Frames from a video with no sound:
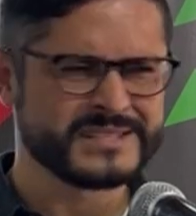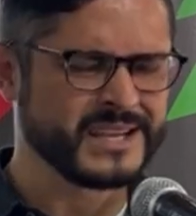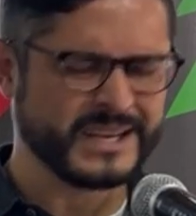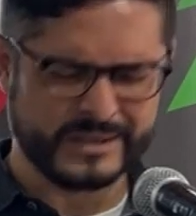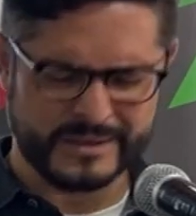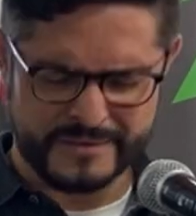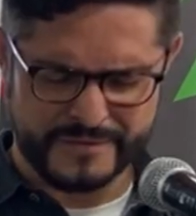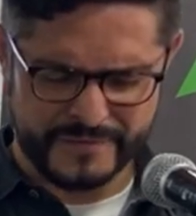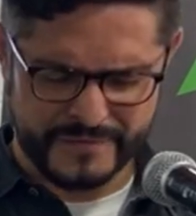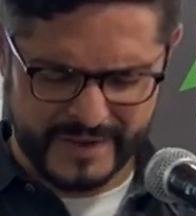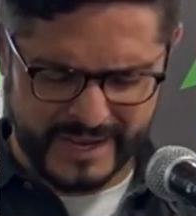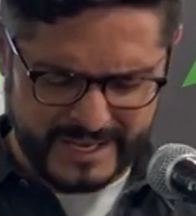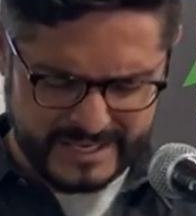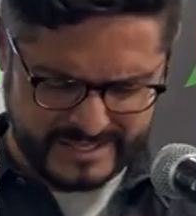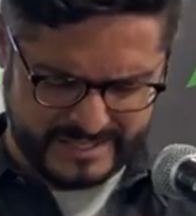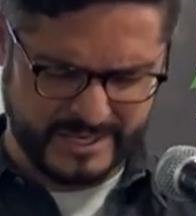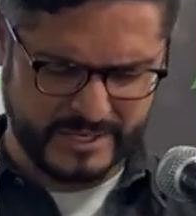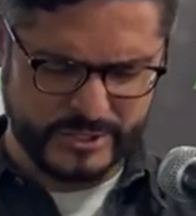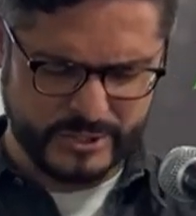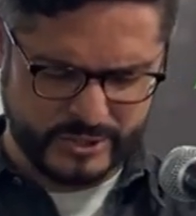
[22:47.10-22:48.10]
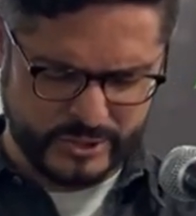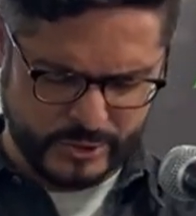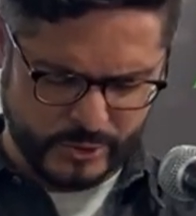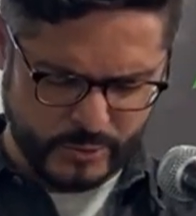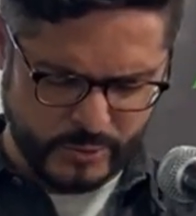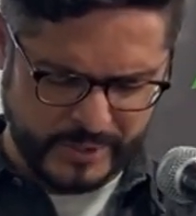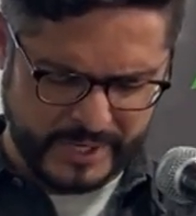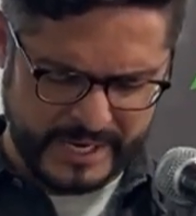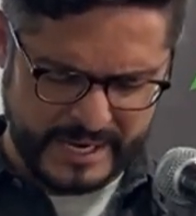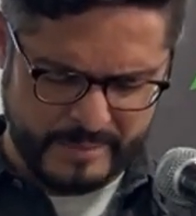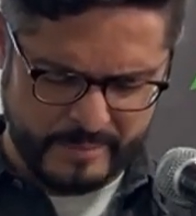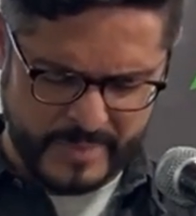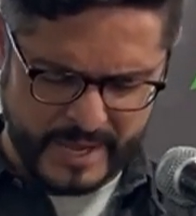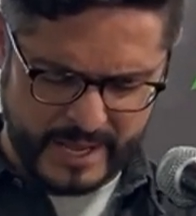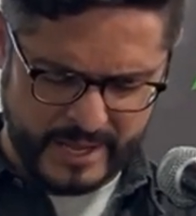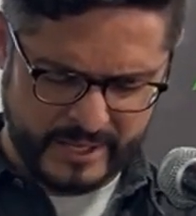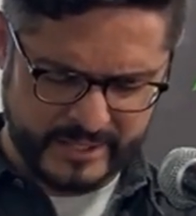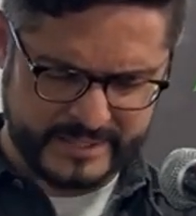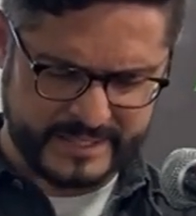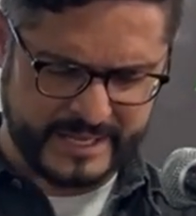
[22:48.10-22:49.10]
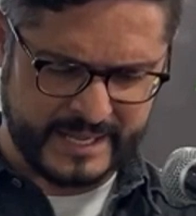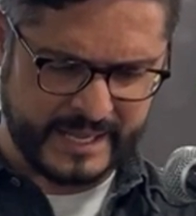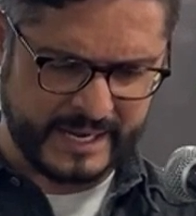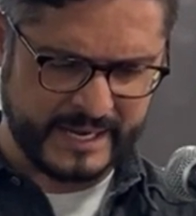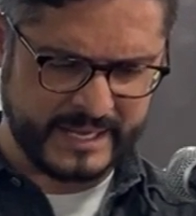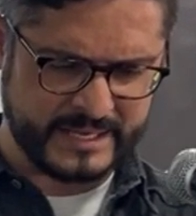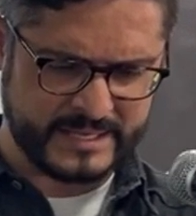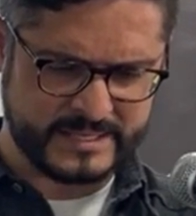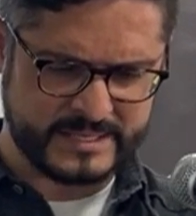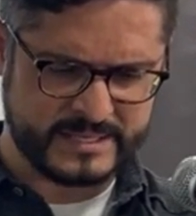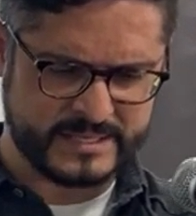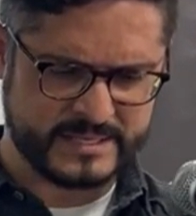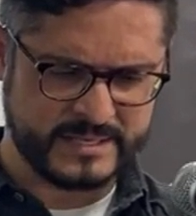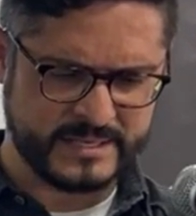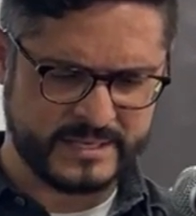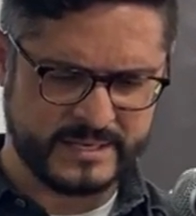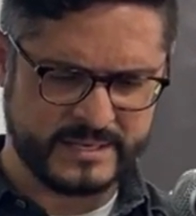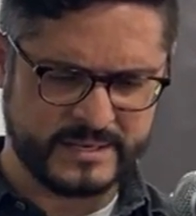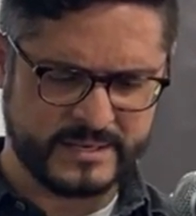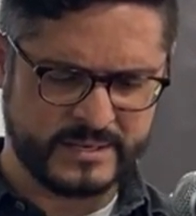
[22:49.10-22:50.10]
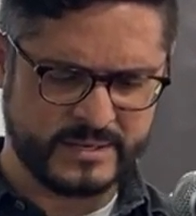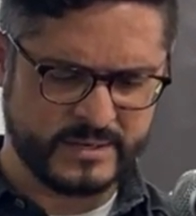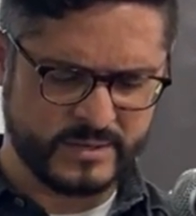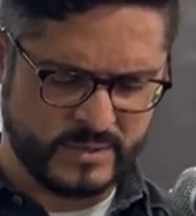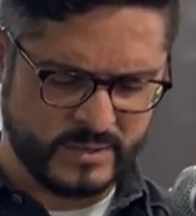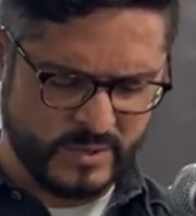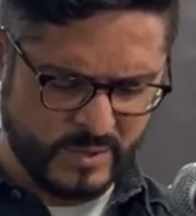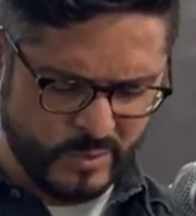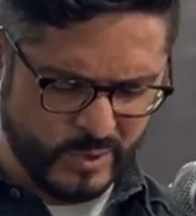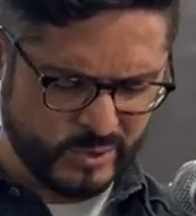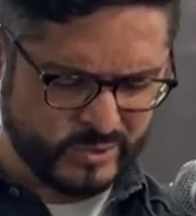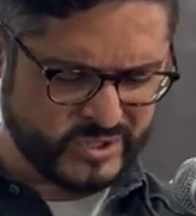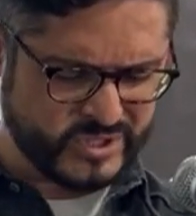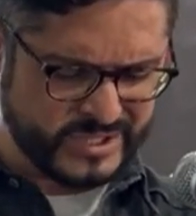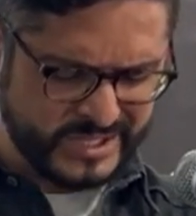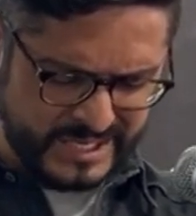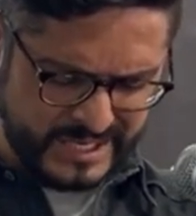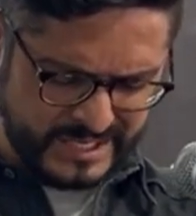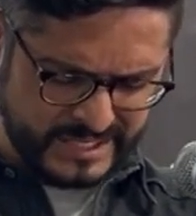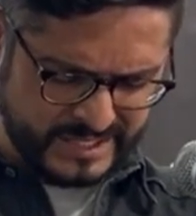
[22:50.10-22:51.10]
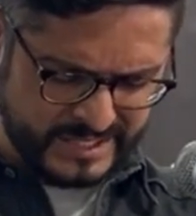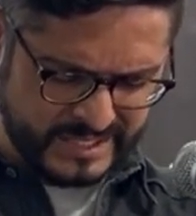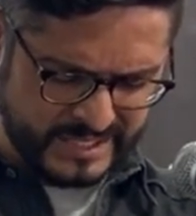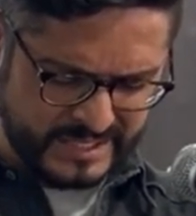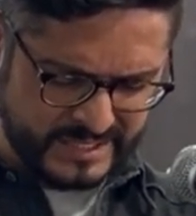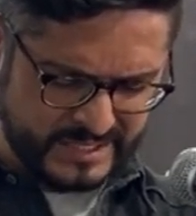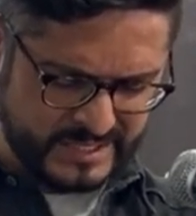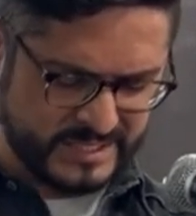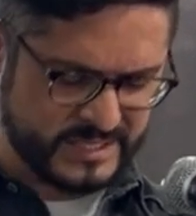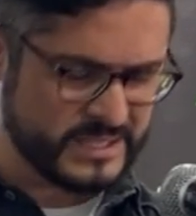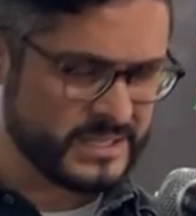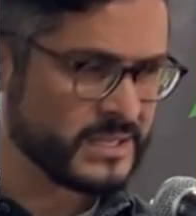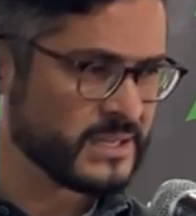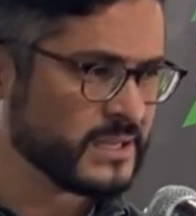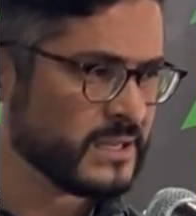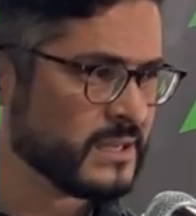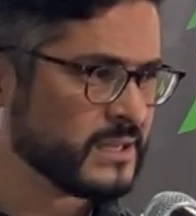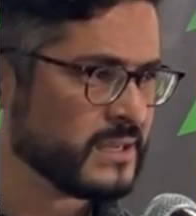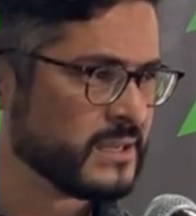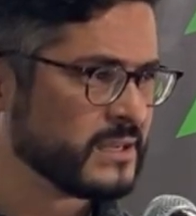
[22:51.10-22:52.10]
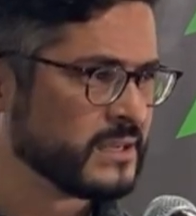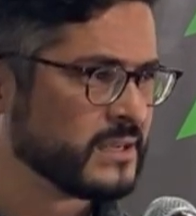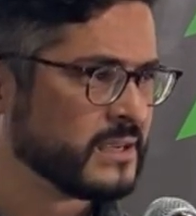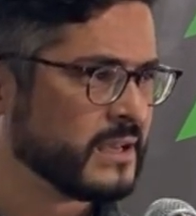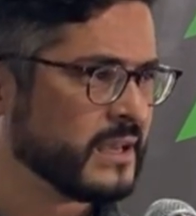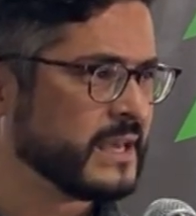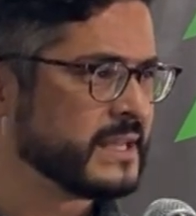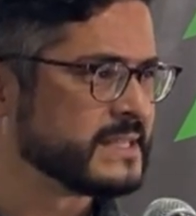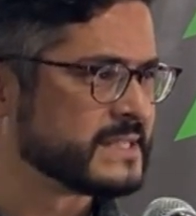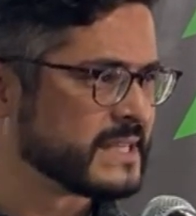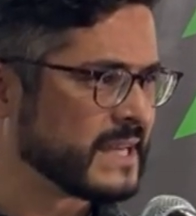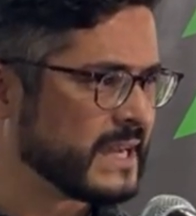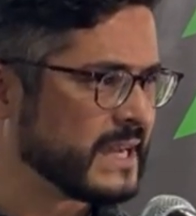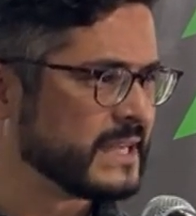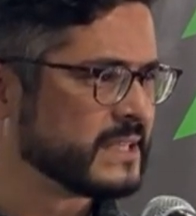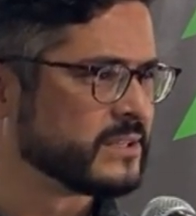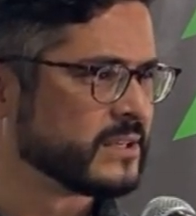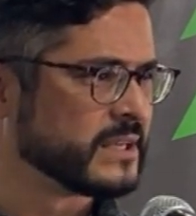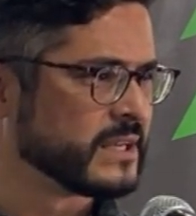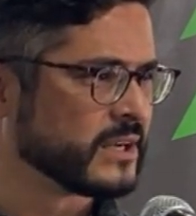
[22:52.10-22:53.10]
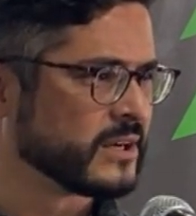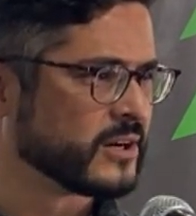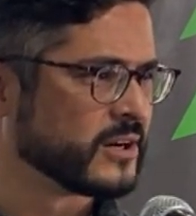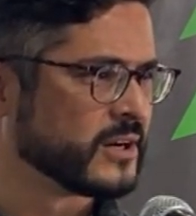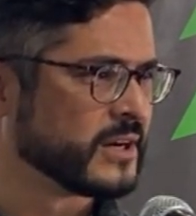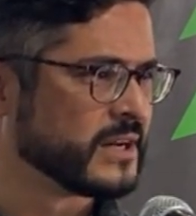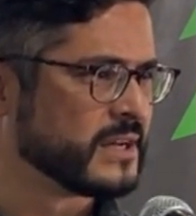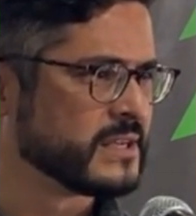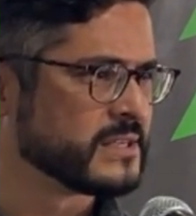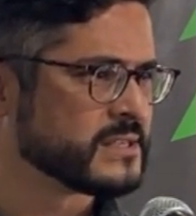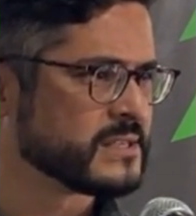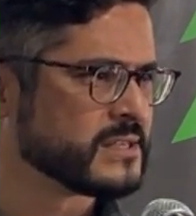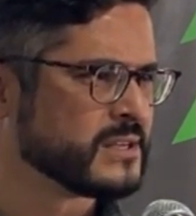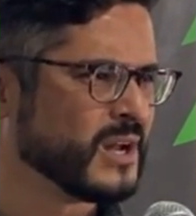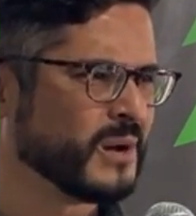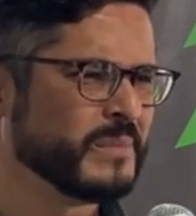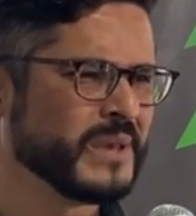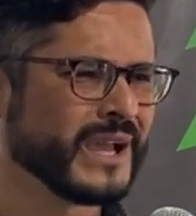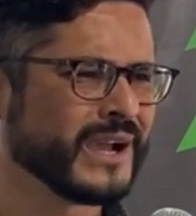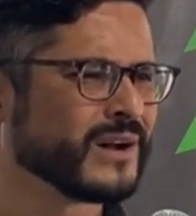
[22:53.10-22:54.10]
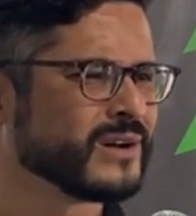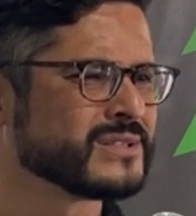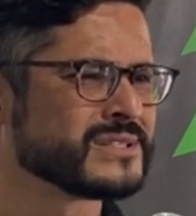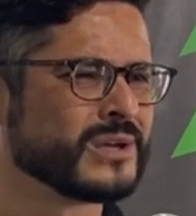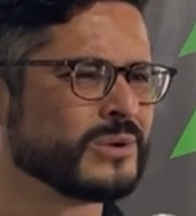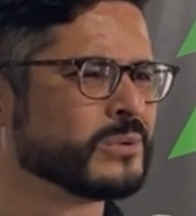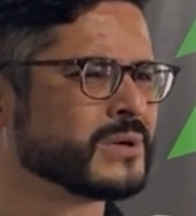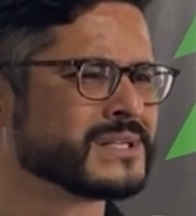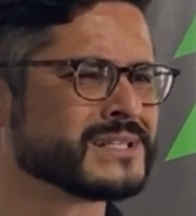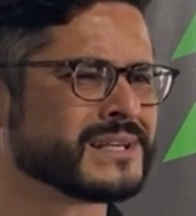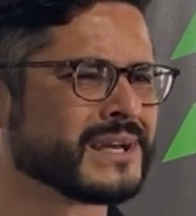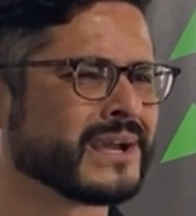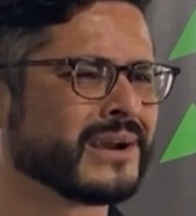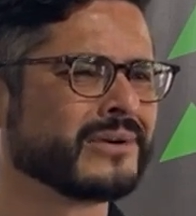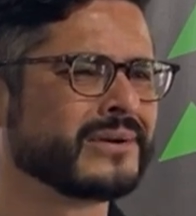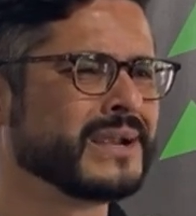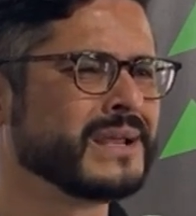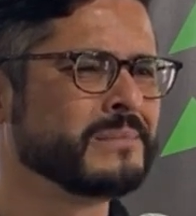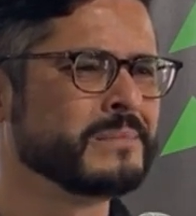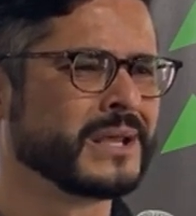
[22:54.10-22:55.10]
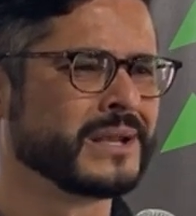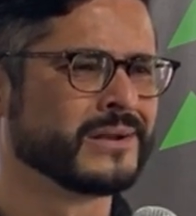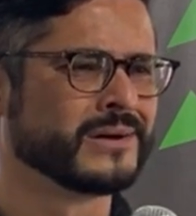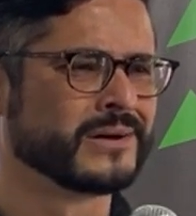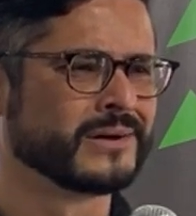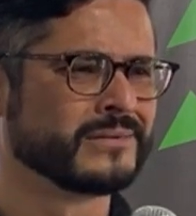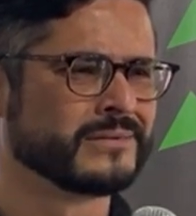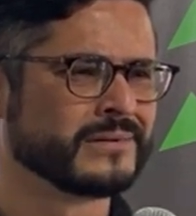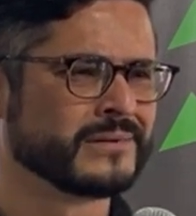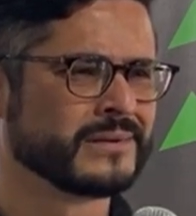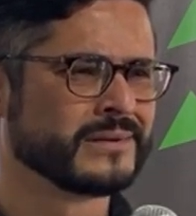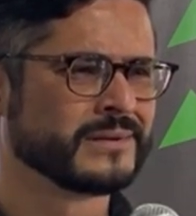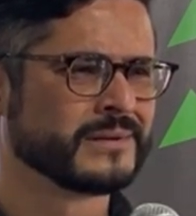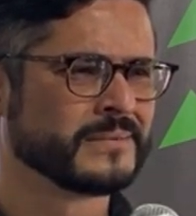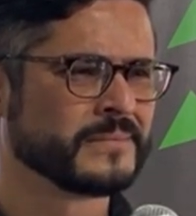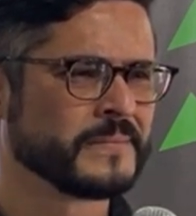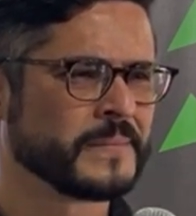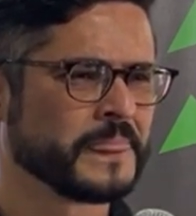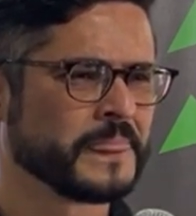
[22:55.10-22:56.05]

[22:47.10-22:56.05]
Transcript: what sacrifice are you talking about, Alex? Oh, Jesus, he died on a cross, not because he was a criminal.